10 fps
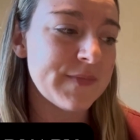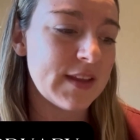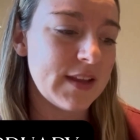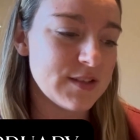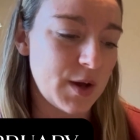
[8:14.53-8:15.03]

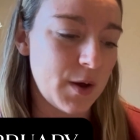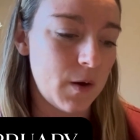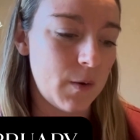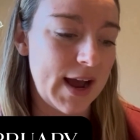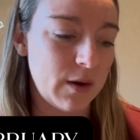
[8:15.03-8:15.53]

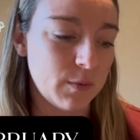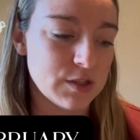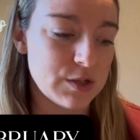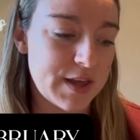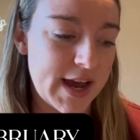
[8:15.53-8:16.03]
So I will
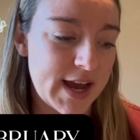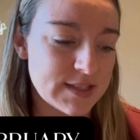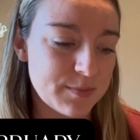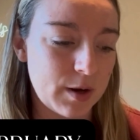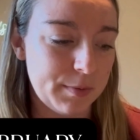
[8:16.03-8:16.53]
do
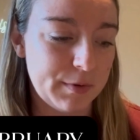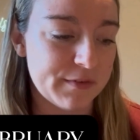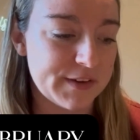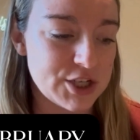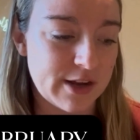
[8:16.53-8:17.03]
that, probably
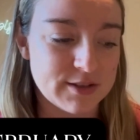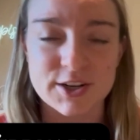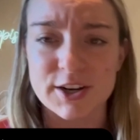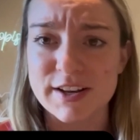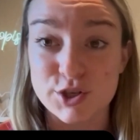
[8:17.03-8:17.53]
reach out to
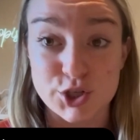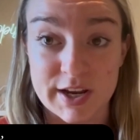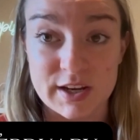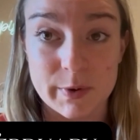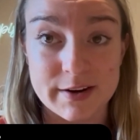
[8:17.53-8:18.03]
her in
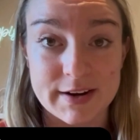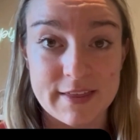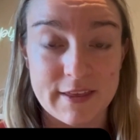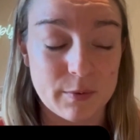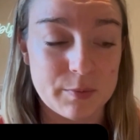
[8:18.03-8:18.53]
January.
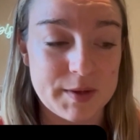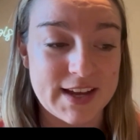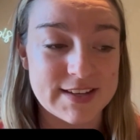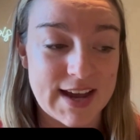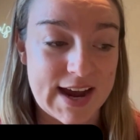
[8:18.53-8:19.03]
That will be
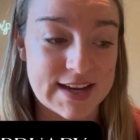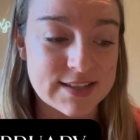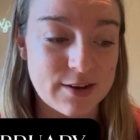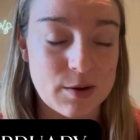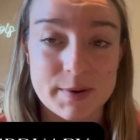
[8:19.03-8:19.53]
a
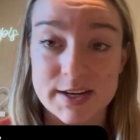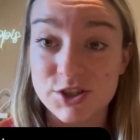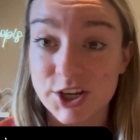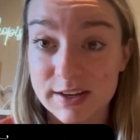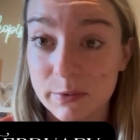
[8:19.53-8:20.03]
task on my
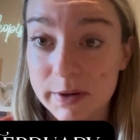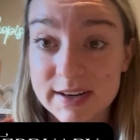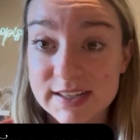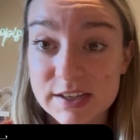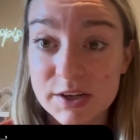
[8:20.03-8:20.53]

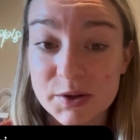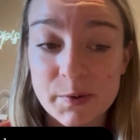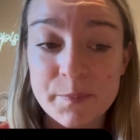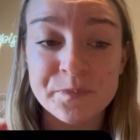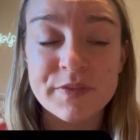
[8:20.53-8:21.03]
January to
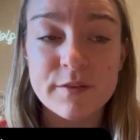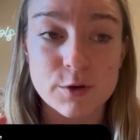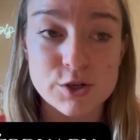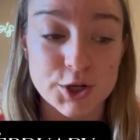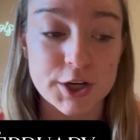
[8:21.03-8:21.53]
do
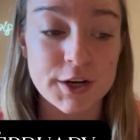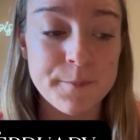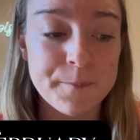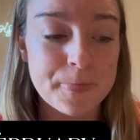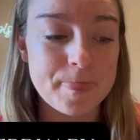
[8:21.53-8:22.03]
for
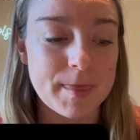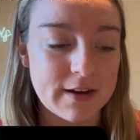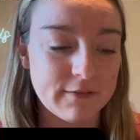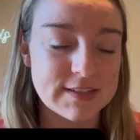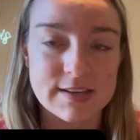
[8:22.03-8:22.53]
sure that
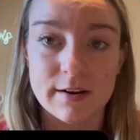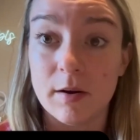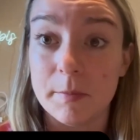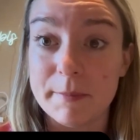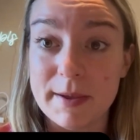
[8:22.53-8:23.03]
I've listed
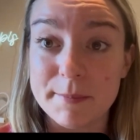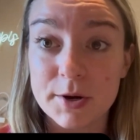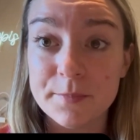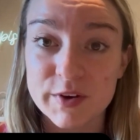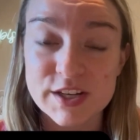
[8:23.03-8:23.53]
on my
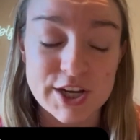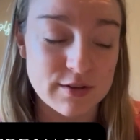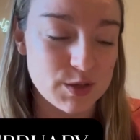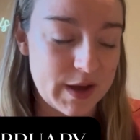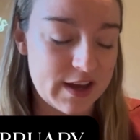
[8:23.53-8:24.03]
paper. Reach out
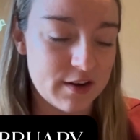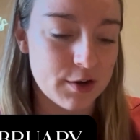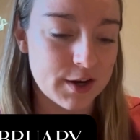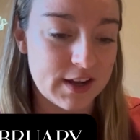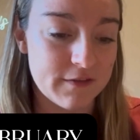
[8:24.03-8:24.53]
to
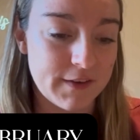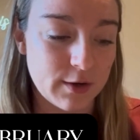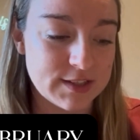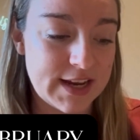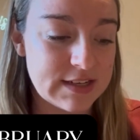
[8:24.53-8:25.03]
editor, get a
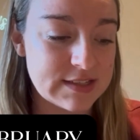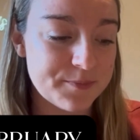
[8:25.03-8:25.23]
final date.